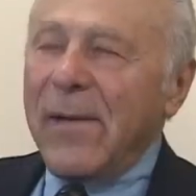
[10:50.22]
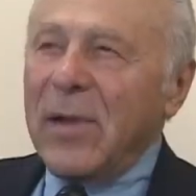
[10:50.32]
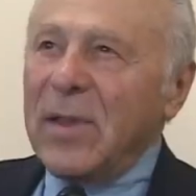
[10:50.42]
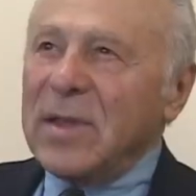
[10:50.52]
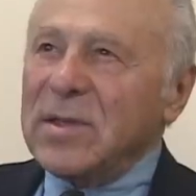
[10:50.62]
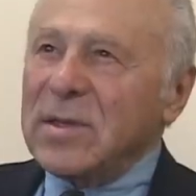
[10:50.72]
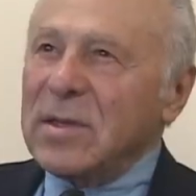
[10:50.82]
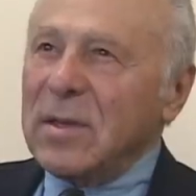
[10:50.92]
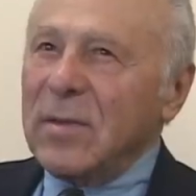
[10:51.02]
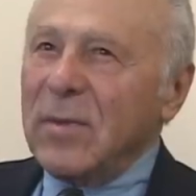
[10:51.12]

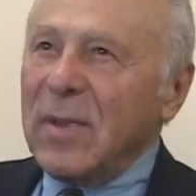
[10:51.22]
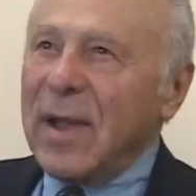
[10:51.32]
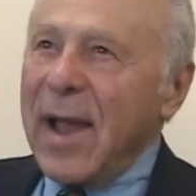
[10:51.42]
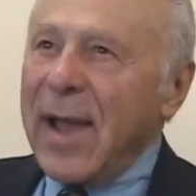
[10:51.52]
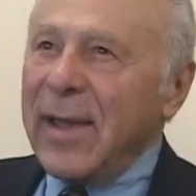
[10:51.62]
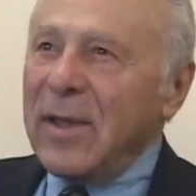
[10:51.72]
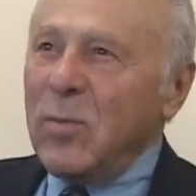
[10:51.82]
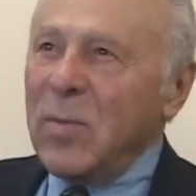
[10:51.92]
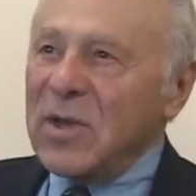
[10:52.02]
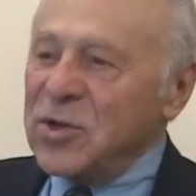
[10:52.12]
this guy
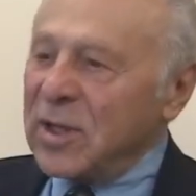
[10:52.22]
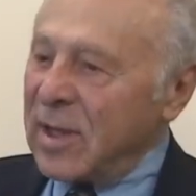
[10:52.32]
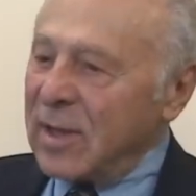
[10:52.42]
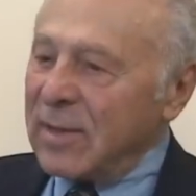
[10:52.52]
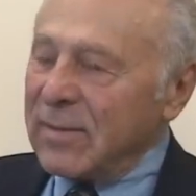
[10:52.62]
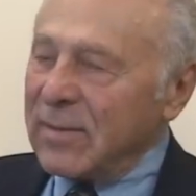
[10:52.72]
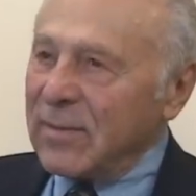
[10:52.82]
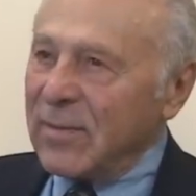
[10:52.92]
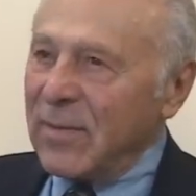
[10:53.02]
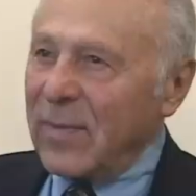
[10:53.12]
in Michigan,
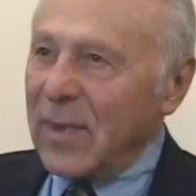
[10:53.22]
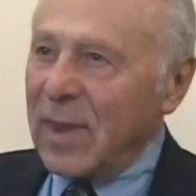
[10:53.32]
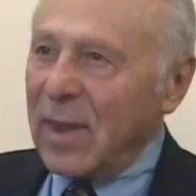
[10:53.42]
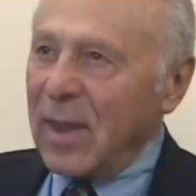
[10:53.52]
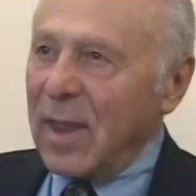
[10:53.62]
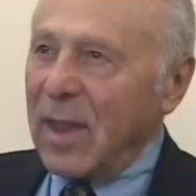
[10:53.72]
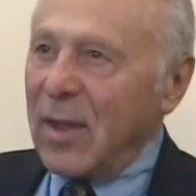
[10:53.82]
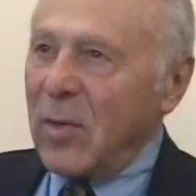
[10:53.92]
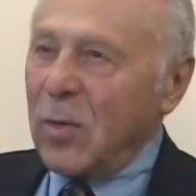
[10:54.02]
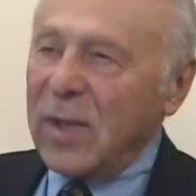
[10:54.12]

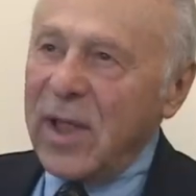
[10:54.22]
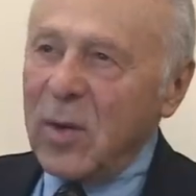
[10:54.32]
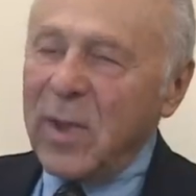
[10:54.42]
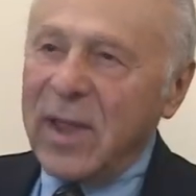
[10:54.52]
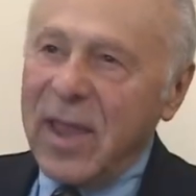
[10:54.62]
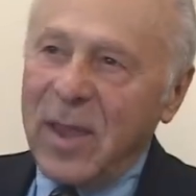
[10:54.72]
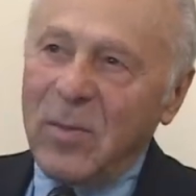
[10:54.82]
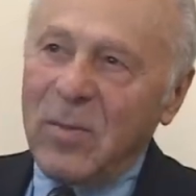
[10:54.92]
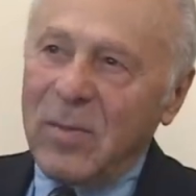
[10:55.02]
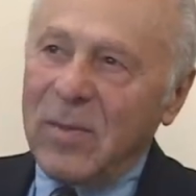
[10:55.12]
who later
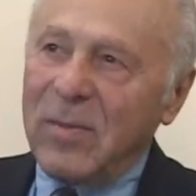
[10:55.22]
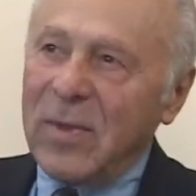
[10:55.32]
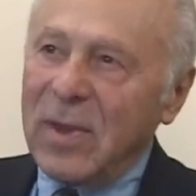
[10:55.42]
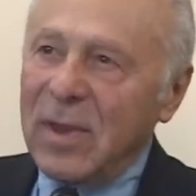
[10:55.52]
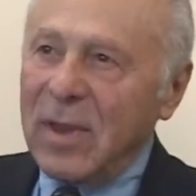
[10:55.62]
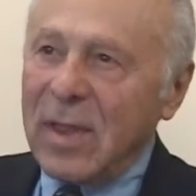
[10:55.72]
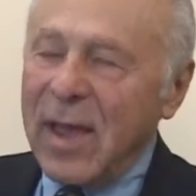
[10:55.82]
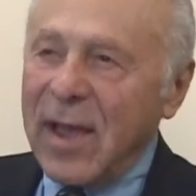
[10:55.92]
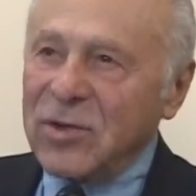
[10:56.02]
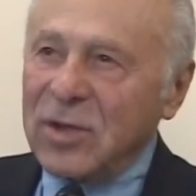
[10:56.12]
became
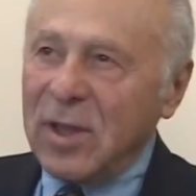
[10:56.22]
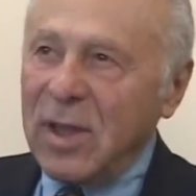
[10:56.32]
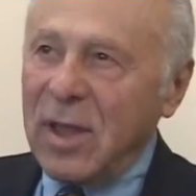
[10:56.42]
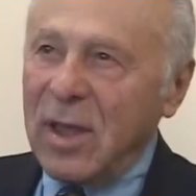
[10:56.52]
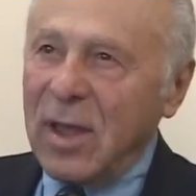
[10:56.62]
actually